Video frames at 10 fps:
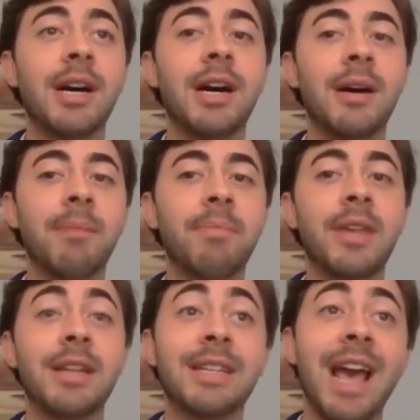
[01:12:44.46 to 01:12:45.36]
um,
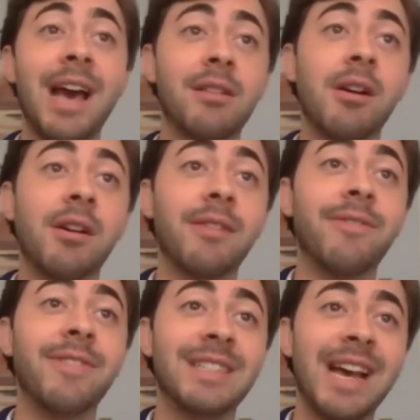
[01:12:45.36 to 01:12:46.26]
that is an analog of
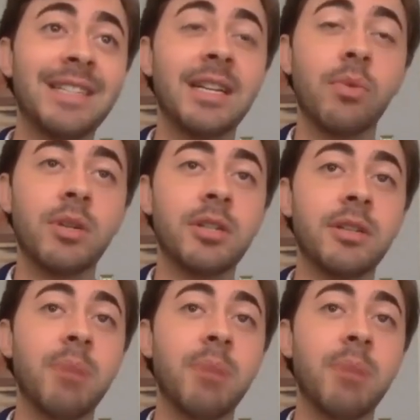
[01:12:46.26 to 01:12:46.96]
physetin, which is a